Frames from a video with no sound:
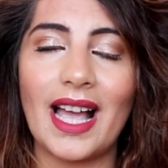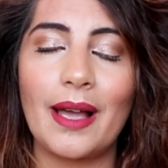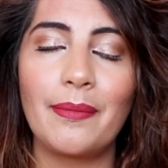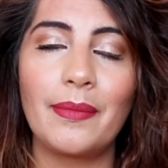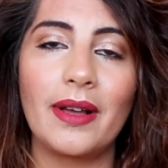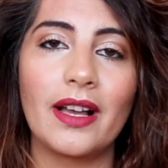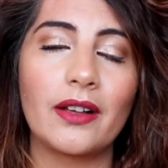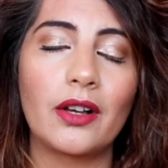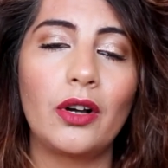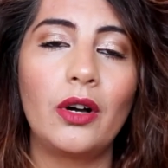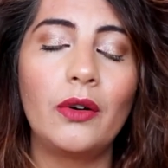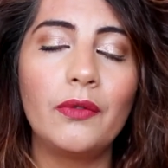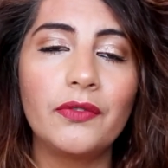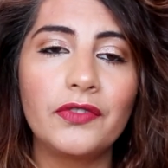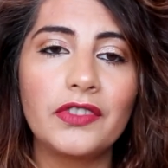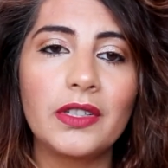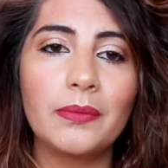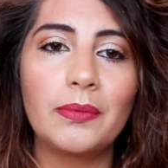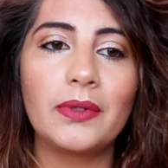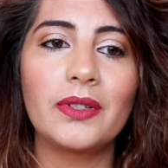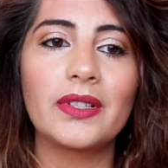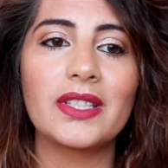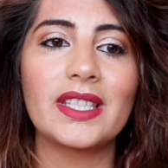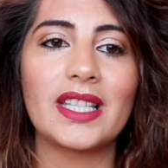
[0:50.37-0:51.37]
I'm a
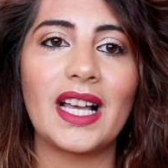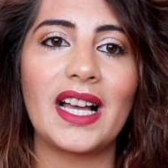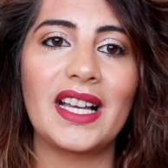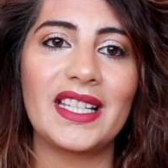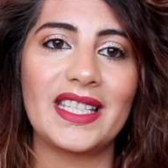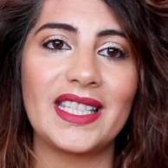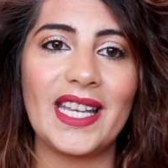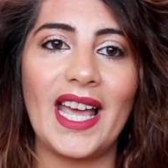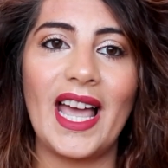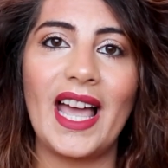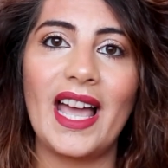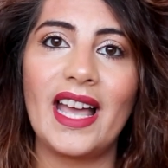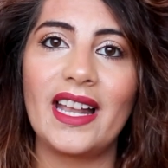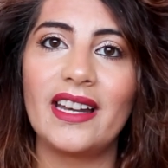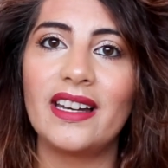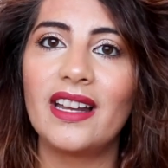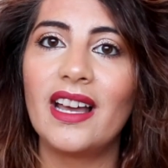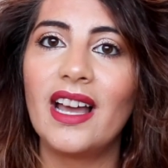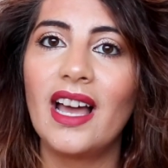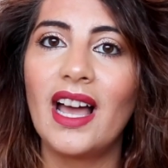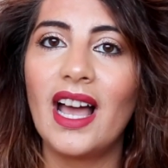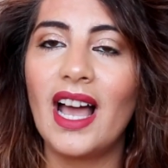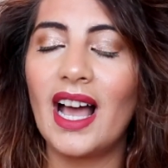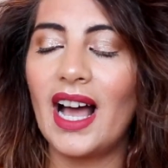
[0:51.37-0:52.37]
comfortable size ten